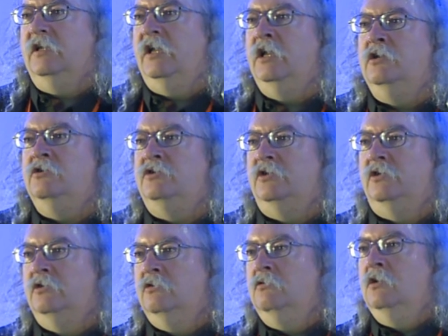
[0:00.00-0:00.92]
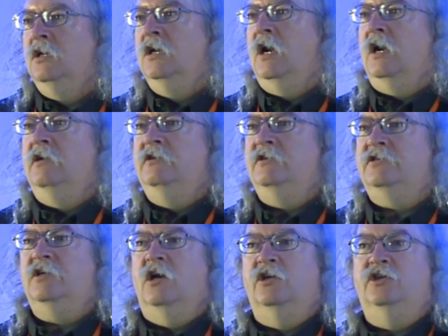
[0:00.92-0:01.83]
into a
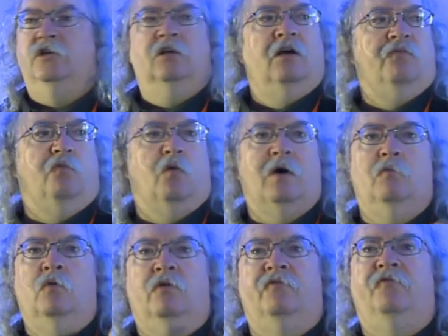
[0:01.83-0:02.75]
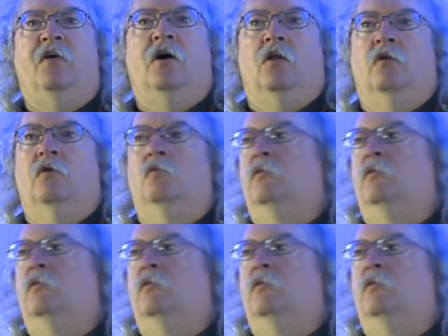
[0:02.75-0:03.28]
discussion of what will follow,